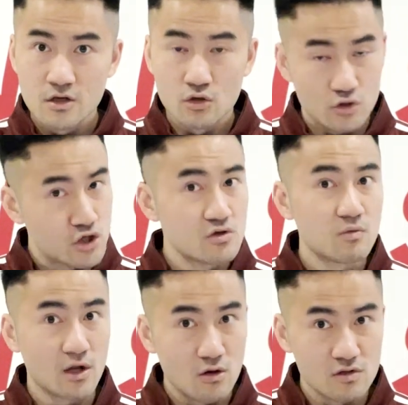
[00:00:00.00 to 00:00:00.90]
you'll choose
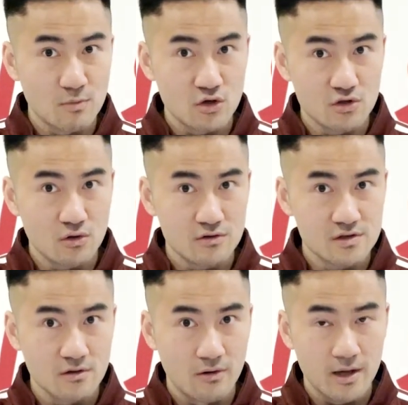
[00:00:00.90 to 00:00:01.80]
one of those martial
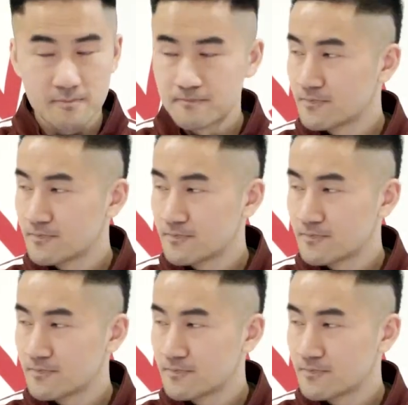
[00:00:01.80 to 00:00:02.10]
arts, okay?